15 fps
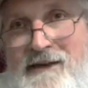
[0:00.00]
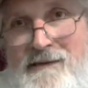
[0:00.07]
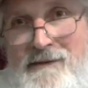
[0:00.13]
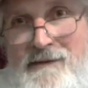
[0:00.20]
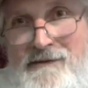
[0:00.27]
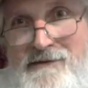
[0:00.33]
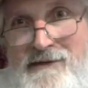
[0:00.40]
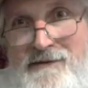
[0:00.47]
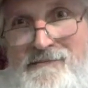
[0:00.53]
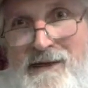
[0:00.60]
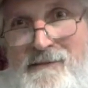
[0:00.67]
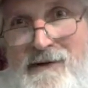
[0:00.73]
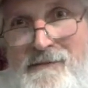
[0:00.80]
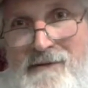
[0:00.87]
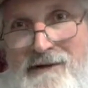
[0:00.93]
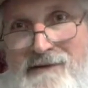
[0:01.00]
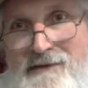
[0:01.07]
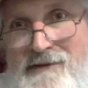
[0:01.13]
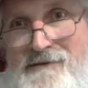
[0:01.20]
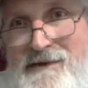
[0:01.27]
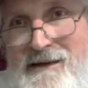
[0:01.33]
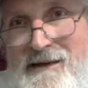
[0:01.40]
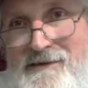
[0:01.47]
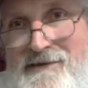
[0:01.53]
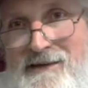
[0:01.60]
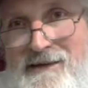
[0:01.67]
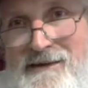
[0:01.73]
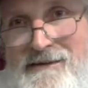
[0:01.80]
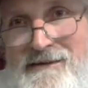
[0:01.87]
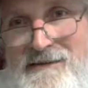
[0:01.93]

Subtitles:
think about the same thing about myself constantly.